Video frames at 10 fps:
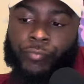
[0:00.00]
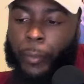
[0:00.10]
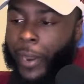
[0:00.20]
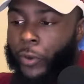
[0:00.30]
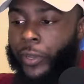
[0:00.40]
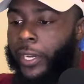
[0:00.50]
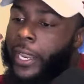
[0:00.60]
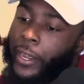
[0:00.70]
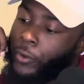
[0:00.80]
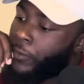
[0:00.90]
I'm not going to get
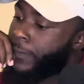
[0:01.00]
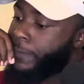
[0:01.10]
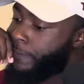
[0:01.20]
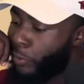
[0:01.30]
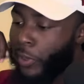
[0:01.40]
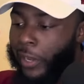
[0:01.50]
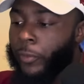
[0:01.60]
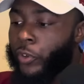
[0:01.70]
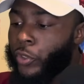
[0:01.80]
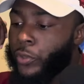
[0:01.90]
down. But what I am
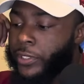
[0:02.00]
going to do is